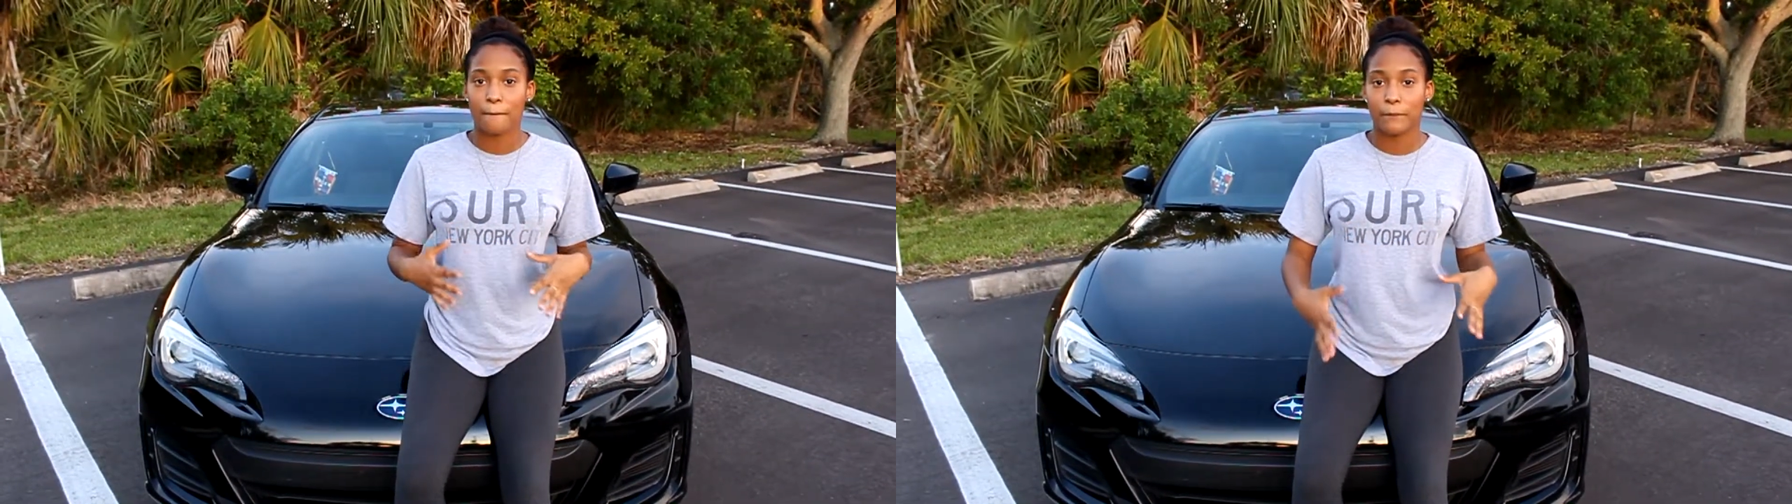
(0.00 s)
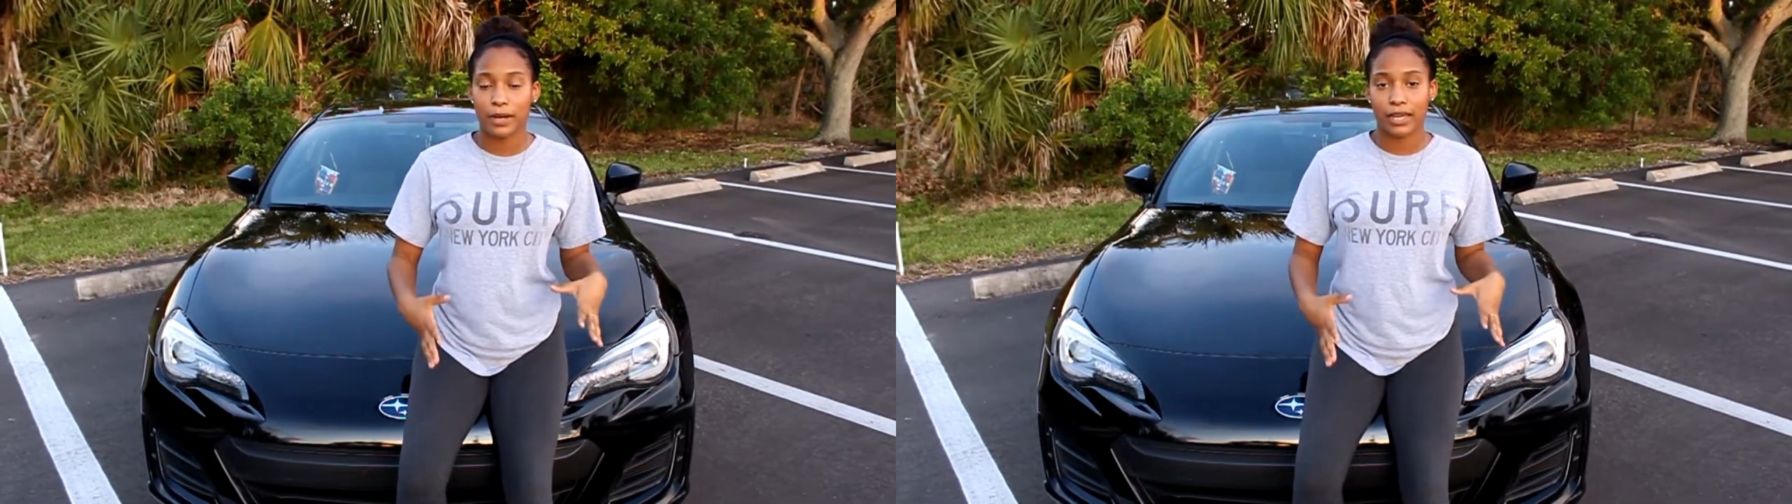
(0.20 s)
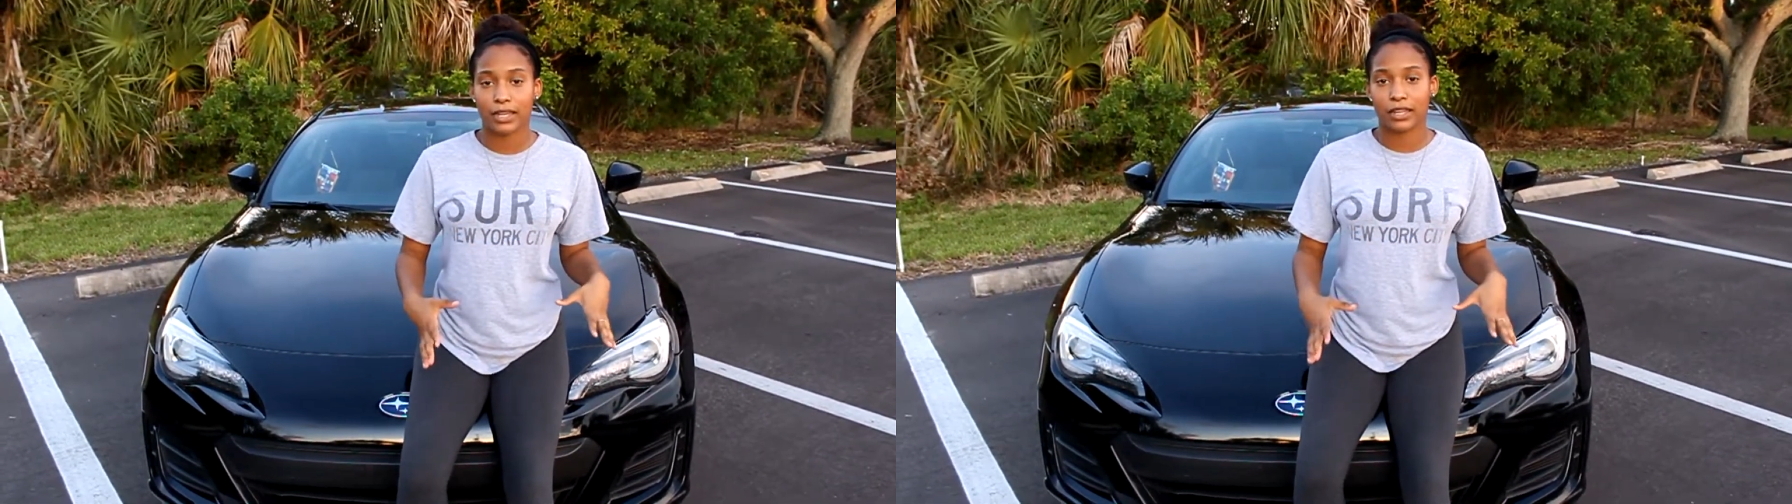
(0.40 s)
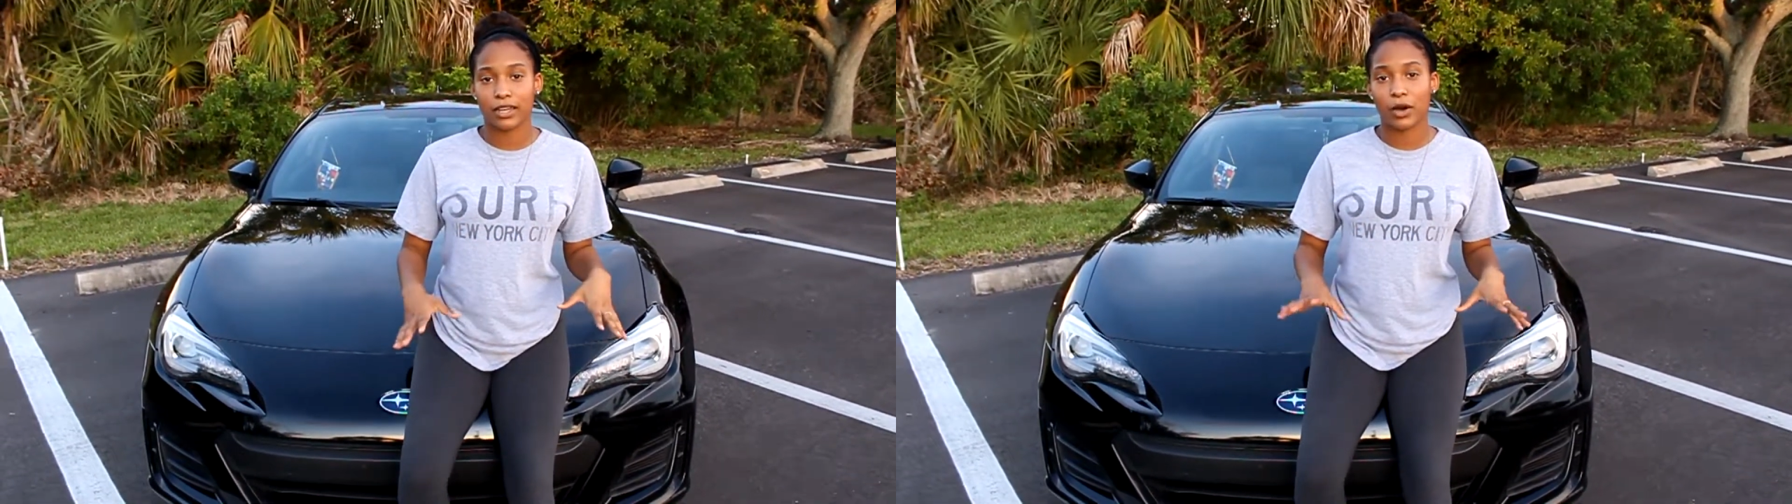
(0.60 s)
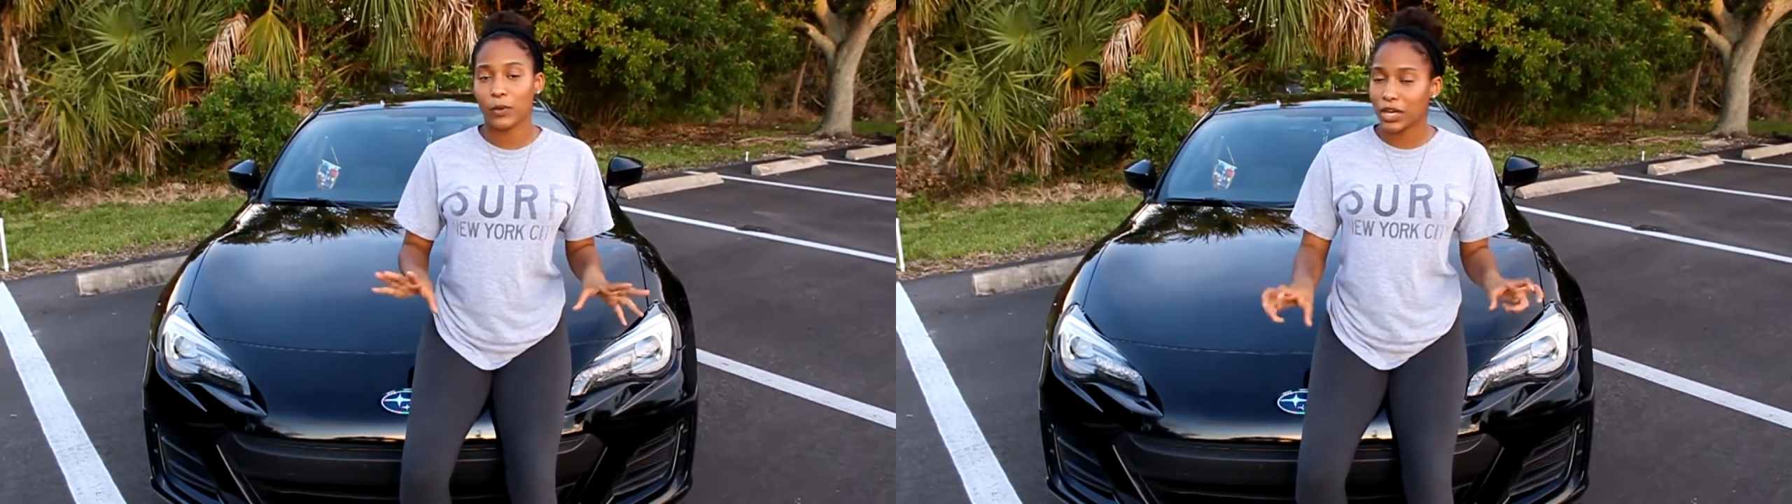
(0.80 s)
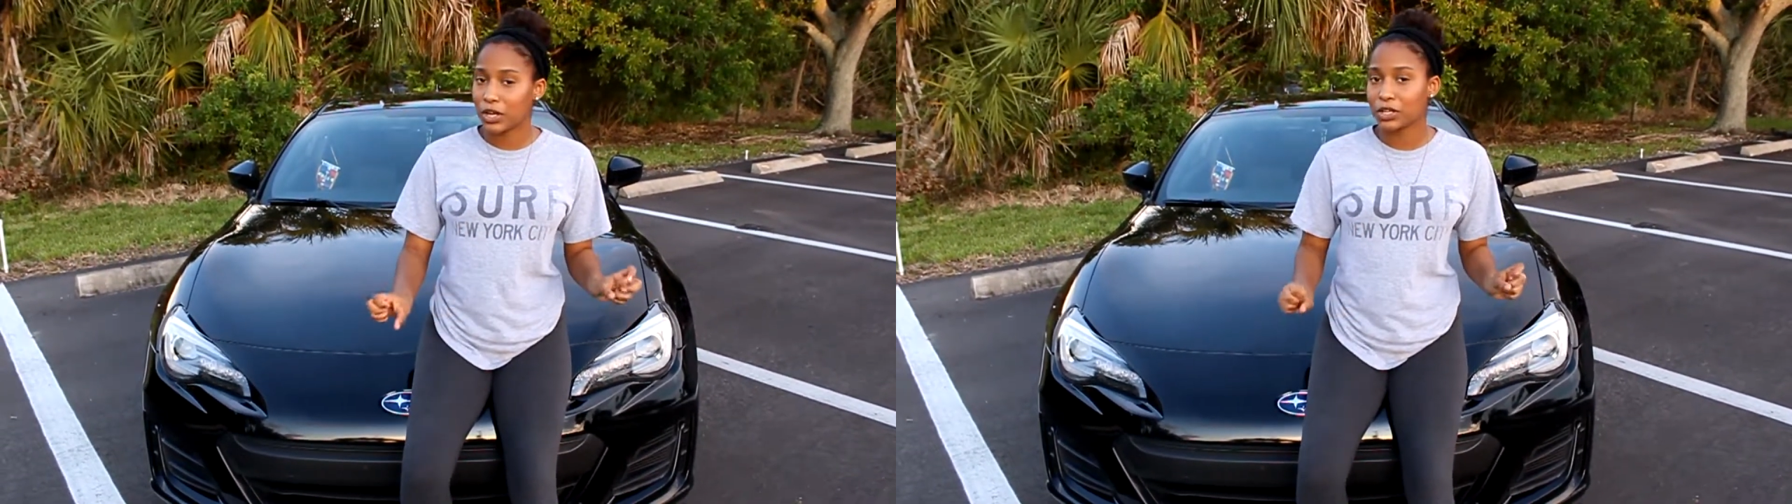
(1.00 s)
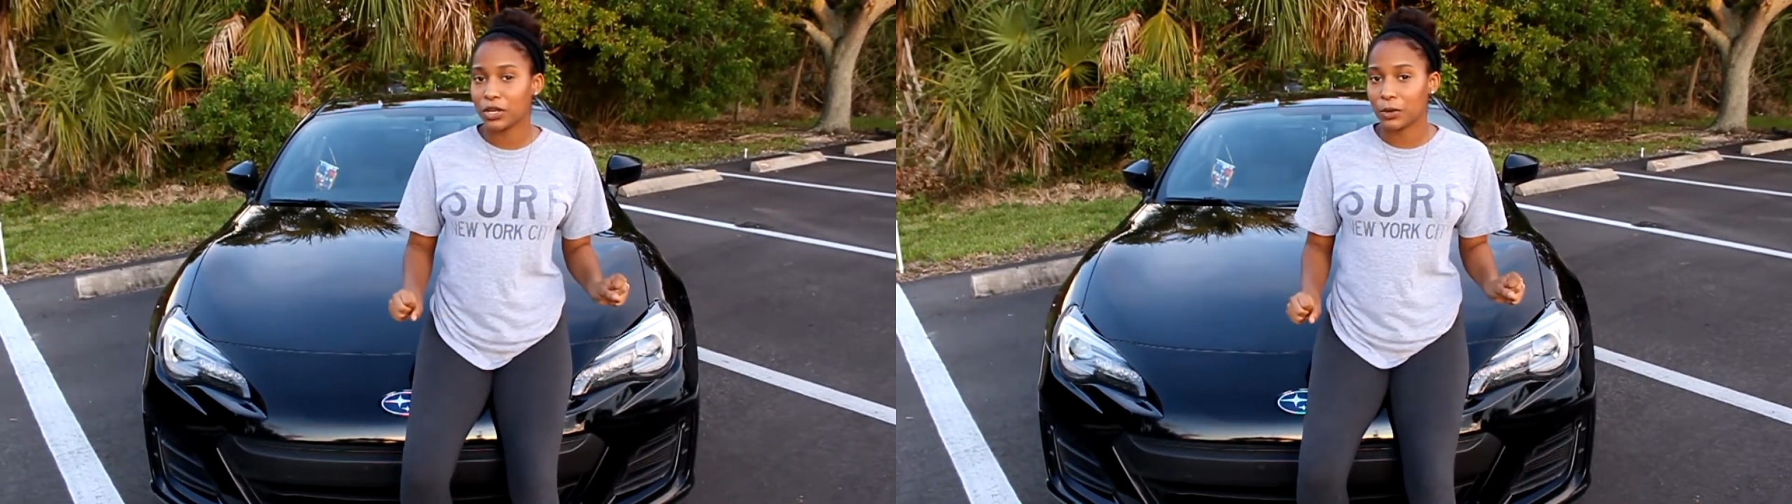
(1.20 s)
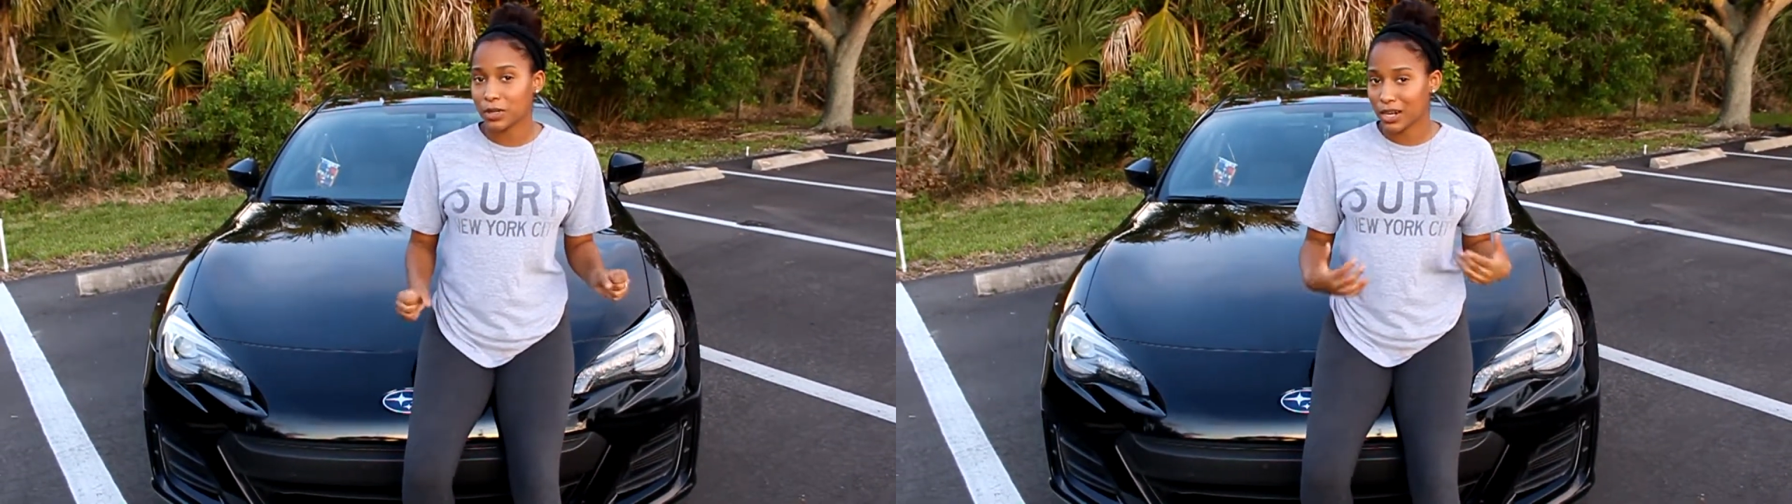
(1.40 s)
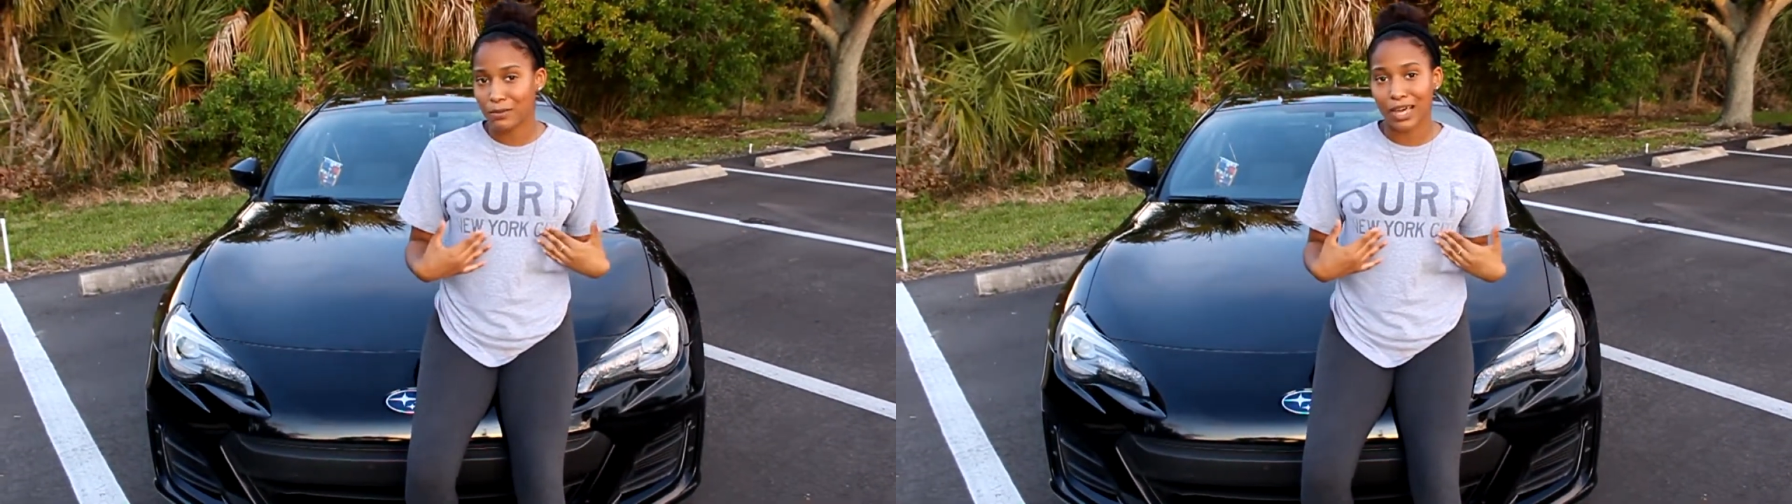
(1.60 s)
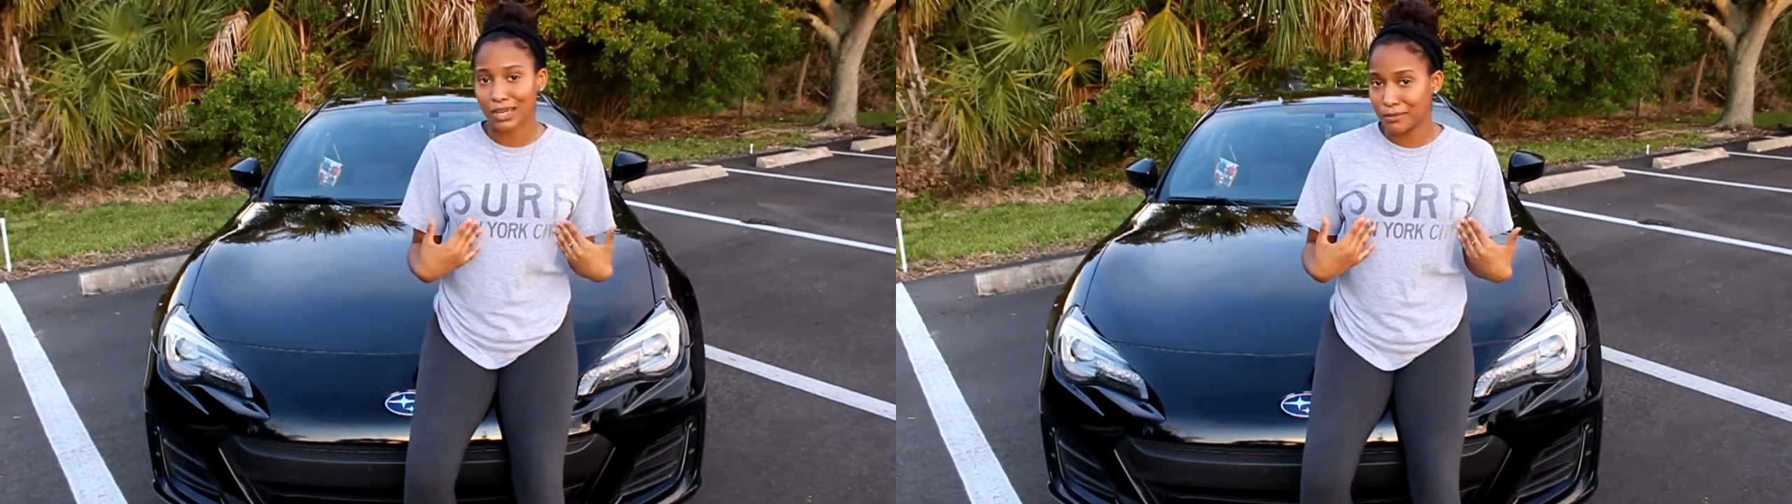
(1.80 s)
But we all know that
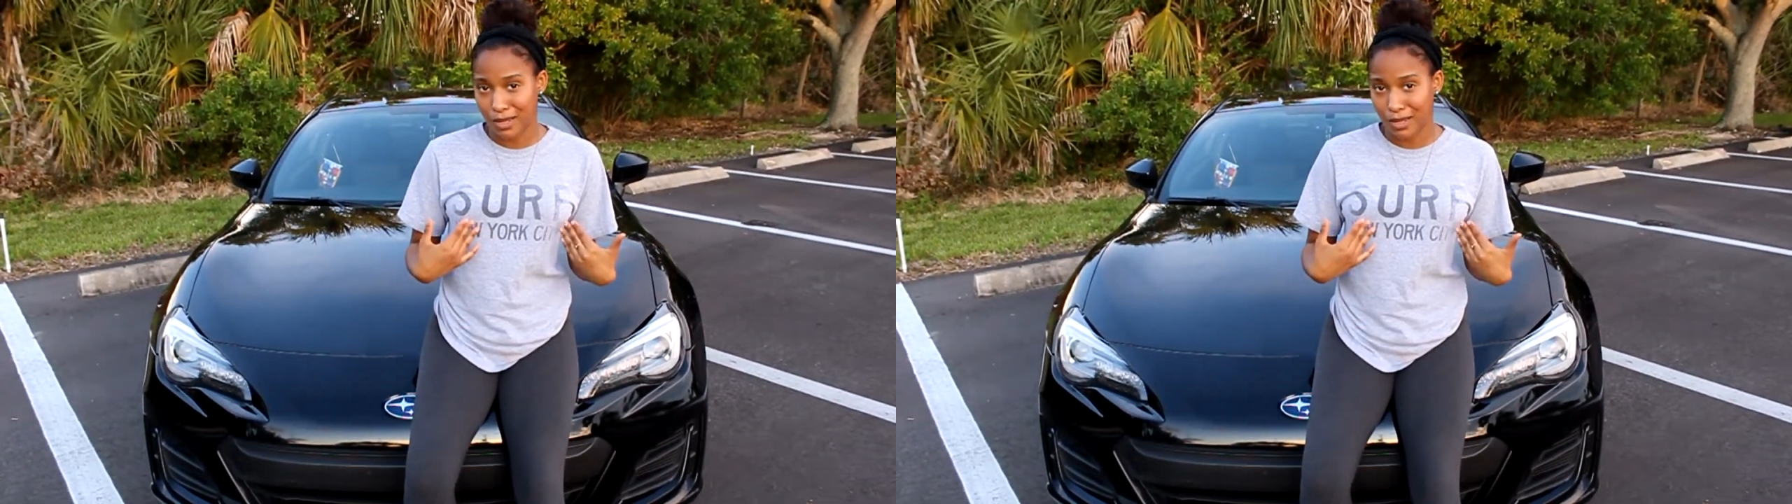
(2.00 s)
I'm not going to